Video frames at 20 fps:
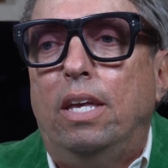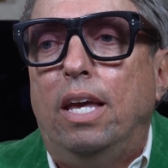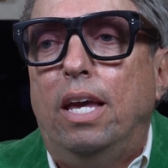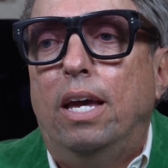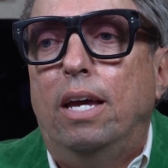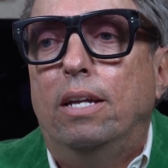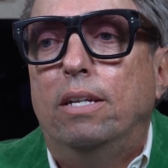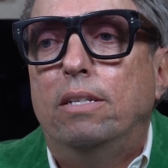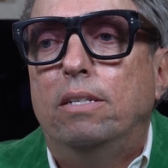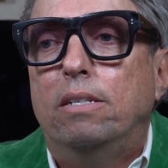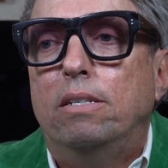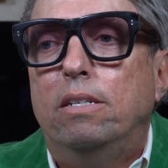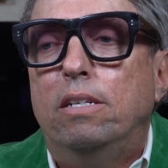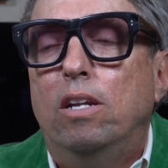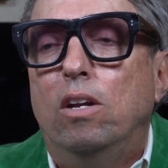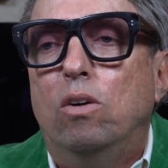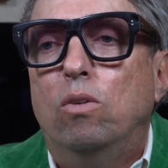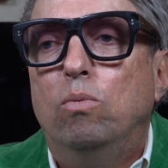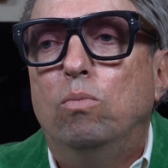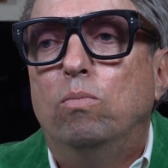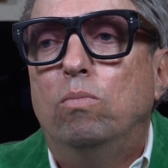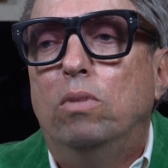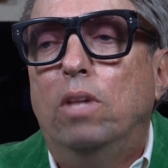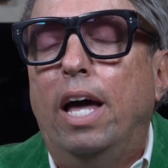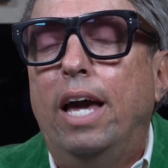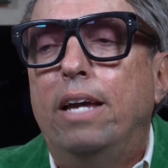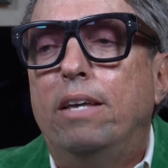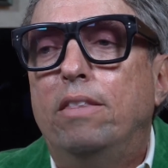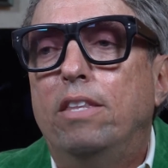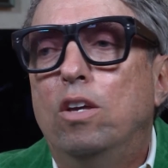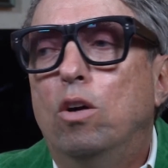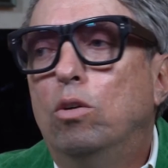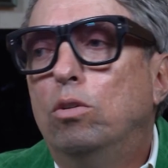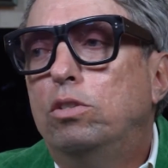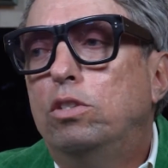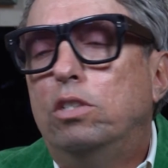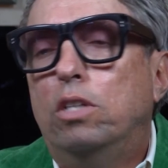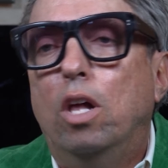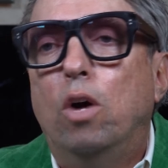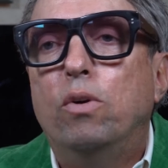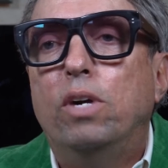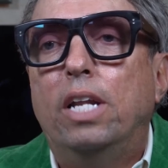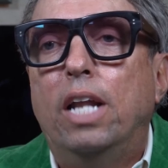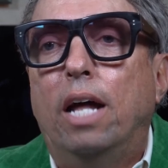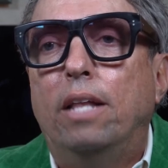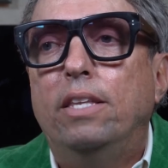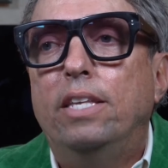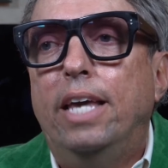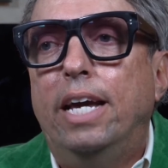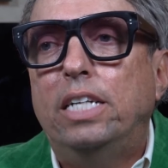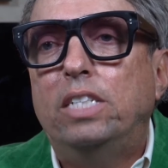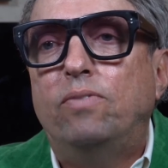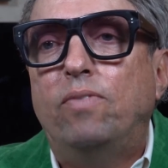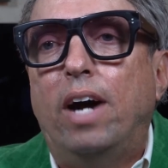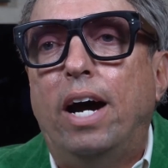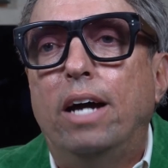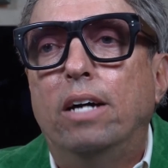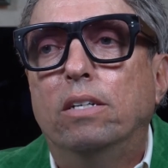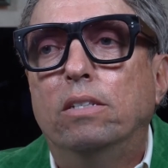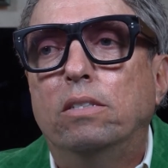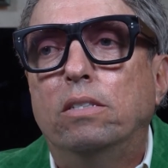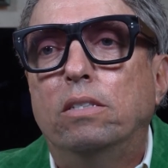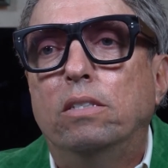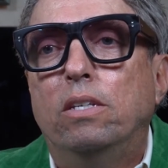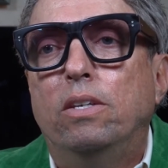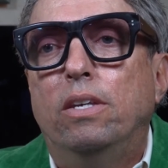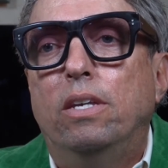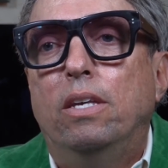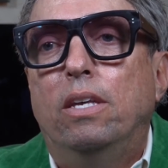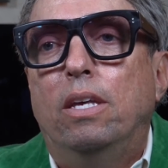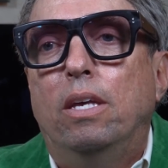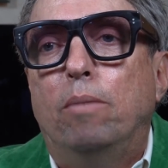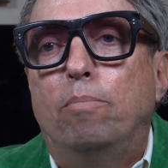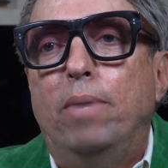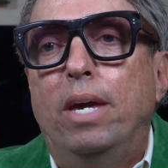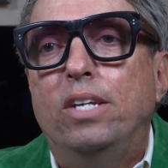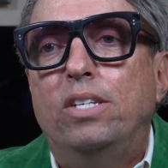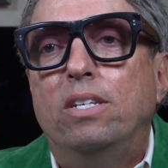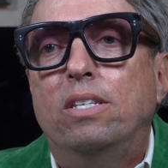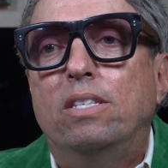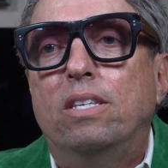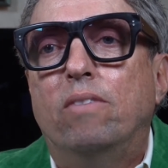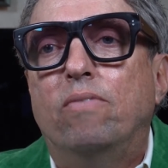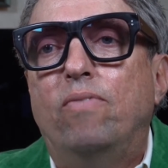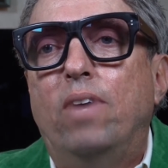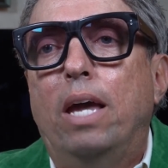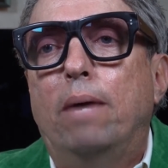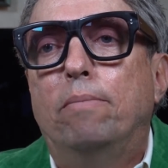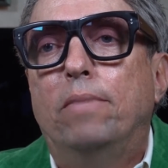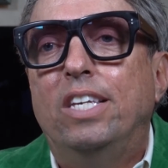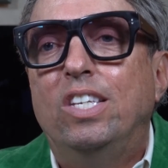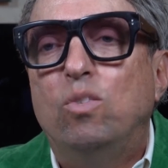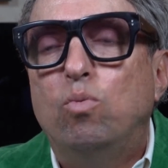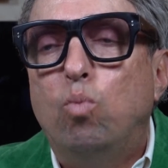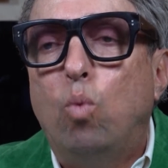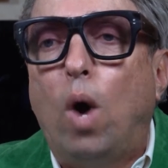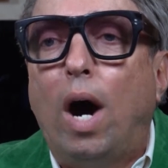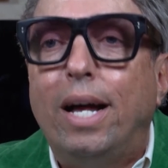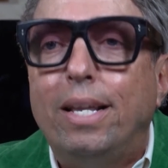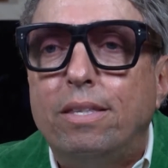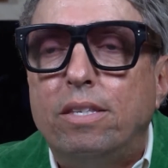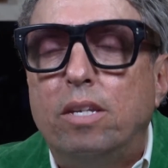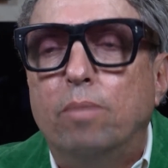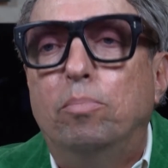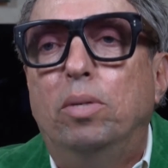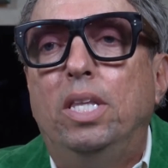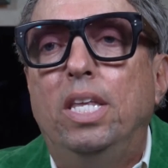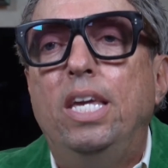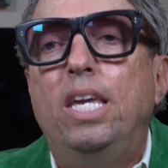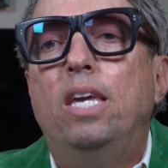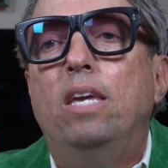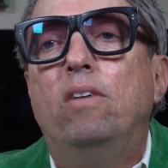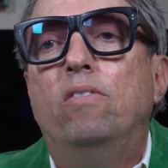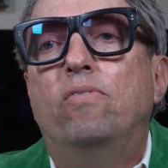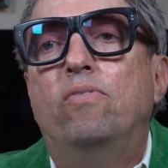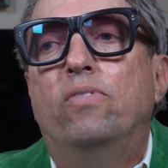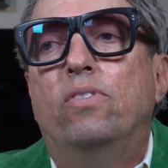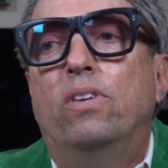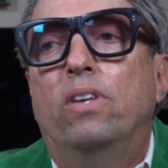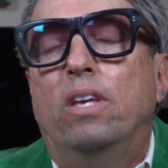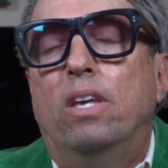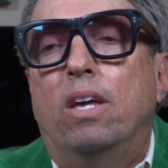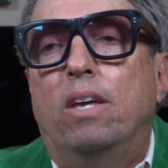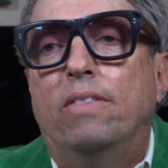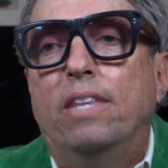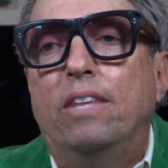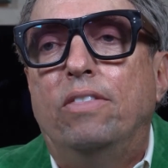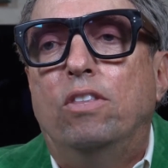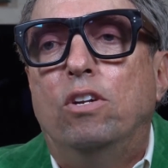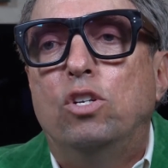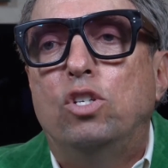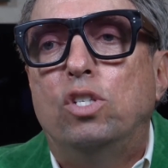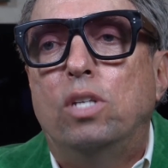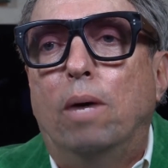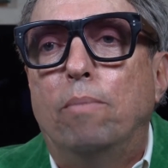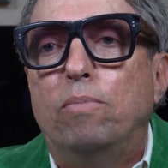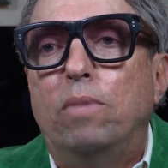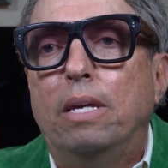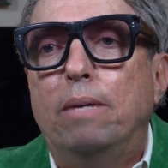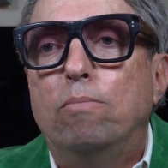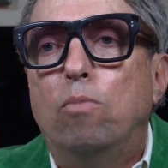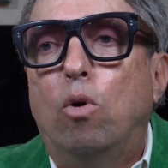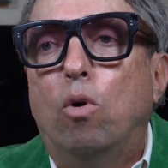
And, you know, like the old slogan on the X Files, patients and families want to believe that there's something